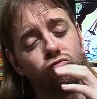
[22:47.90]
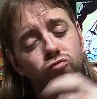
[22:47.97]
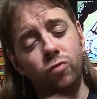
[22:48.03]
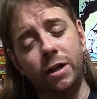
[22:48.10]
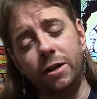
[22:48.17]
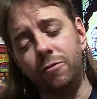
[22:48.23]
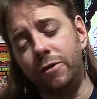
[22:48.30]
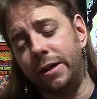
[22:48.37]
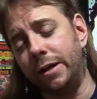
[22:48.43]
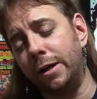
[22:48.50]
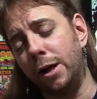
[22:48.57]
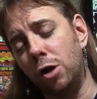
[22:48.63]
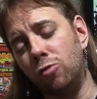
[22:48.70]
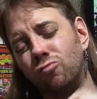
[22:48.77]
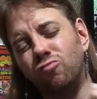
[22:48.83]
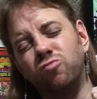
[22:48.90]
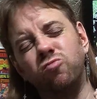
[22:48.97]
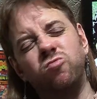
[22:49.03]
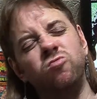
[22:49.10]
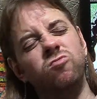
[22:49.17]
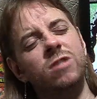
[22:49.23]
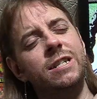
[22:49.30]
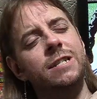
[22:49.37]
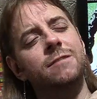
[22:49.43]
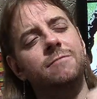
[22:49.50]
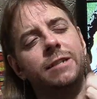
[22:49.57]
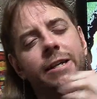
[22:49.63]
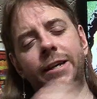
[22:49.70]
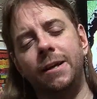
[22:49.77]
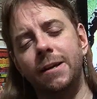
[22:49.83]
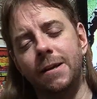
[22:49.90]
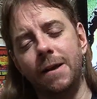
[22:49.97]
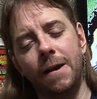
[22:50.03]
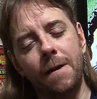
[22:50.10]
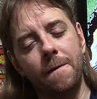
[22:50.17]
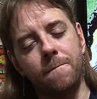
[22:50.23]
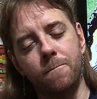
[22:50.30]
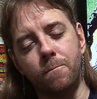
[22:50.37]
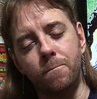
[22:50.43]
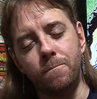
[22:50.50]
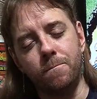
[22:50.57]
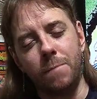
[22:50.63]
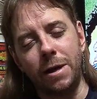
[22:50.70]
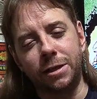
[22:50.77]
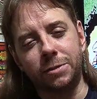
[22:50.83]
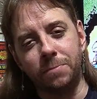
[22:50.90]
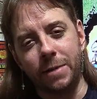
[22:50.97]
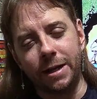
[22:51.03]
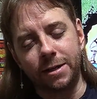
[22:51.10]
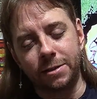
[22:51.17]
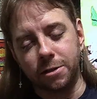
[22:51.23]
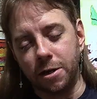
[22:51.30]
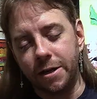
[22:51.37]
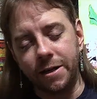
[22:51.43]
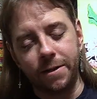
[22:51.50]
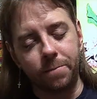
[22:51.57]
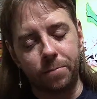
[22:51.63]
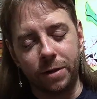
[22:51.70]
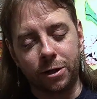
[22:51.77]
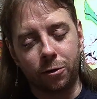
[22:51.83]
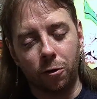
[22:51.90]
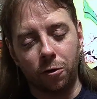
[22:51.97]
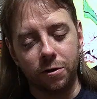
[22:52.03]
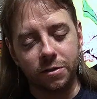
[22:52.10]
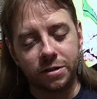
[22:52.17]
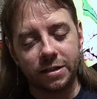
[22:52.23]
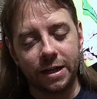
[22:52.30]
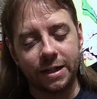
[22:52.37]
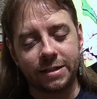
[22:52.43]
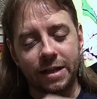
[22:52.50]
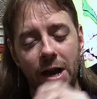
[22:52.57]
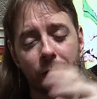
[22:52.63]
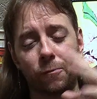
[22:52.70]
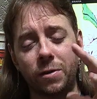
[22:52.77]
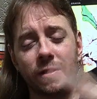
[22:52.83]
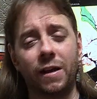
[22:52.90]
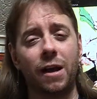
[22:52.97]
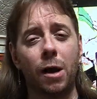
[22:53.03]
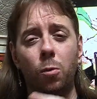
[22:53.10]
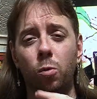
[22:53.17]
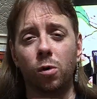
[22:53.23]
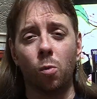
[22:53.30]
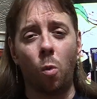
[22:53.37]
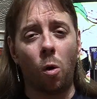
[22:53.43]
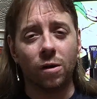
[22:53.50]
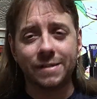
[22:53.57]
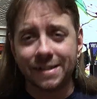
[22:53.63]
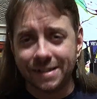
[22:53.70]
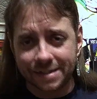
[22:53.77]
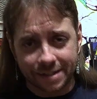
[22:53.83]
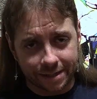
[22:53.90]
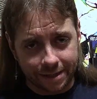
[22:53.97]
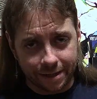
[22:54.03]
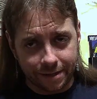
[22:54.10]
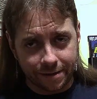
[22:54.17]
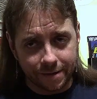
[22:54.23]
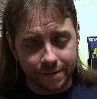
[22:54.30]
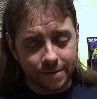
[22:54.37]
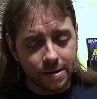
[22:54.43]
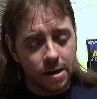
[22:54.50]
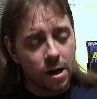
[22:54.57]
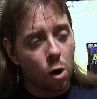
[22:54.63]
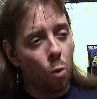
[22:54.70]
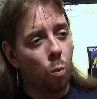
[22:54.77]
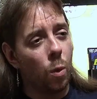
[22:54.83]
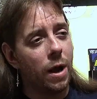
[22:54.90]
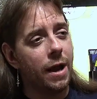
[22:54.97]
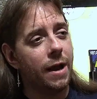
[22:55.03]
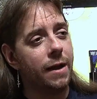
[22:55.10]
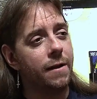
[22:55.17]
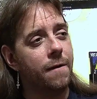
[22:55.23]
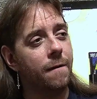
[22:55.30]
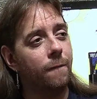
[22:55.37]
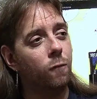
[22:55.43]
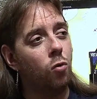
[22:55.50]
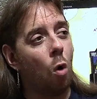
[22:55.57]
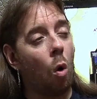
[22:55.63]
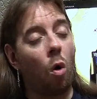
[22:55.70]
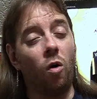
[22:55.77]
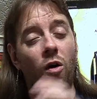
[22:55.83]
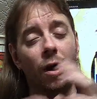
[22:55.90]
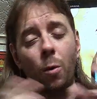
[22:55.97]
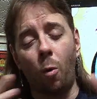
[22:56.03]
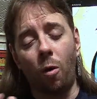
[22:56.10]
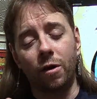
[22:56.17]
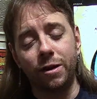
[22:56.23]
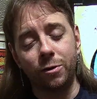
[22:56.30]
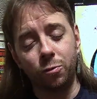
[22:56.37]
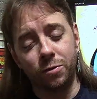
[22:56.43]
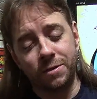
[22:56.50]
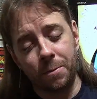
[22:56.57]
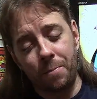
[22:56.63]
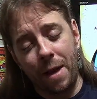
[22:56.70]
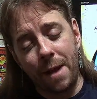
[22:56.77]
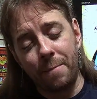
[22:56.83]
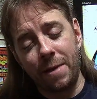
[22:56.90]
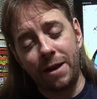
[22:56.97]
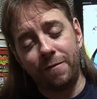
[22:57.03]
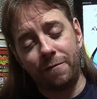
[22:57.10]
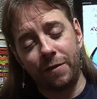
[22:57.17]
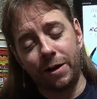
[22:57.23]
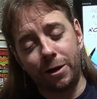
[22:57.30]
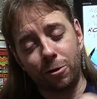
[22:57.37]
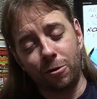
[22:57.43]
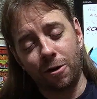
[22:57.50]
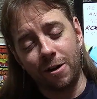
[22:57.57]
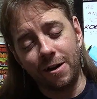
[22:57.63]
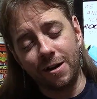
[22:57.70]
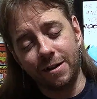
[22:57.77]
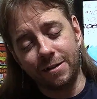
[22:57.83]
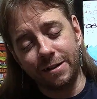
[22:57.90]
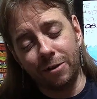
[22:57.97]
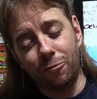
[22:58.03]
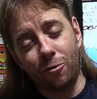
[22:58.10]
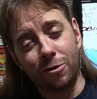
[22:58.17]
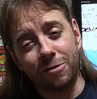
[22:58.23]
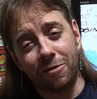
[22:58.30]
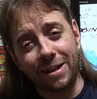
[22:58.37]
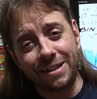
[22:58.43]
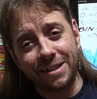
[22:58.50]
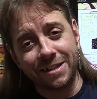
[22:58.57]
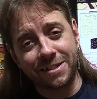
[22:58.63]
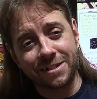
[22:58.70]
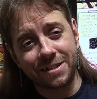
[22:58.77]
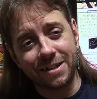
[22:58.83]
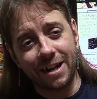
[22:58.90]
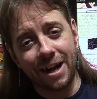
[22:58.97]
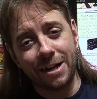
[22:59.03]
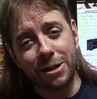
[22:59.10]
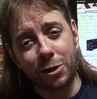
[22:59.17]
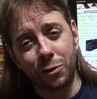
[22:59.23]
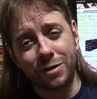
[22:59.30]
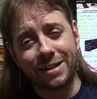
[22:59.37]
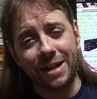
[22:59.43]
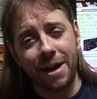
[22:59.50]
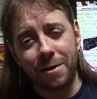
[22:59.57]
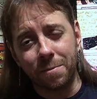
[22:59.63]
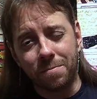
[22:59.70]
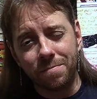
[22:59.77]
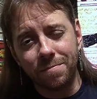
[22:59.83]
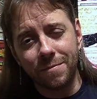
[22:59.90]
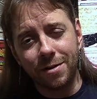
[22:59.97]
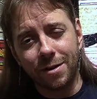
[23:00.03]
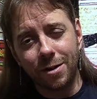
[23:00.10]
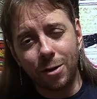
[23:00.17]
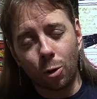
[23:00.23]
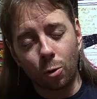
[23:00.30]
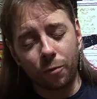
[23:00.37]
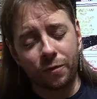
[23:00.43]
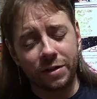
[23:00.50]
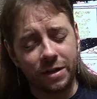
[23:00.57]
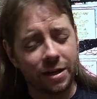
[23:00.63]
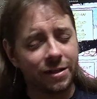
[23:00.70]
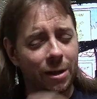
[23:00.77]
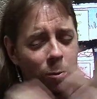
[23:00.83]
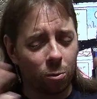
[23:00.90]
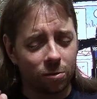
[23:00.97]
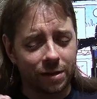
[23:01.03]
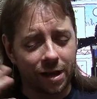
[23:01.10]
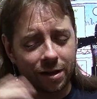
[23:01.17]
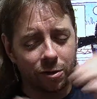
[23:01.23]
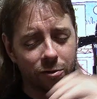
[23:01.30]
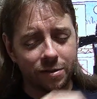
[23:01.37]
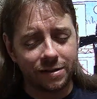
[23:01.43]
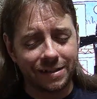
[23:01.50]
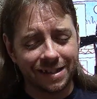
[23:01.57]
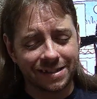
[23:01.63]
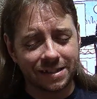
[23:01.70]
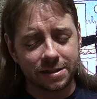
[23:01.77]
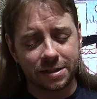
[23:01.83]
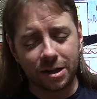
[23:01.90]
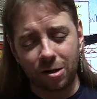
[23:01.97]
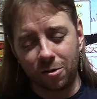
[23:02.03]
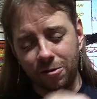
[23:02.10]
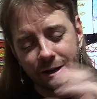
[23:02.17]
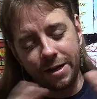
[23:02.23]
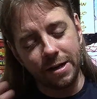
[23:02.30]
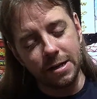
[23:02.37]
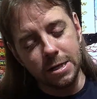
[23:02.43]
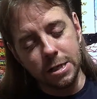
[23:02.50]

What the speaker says: really, really makes me excited, because it's everything I would have wanted as a kid when all I wanted was a Batman figure that looked like this, and you couldn't get them, or if you did, they weren't that good necessarily.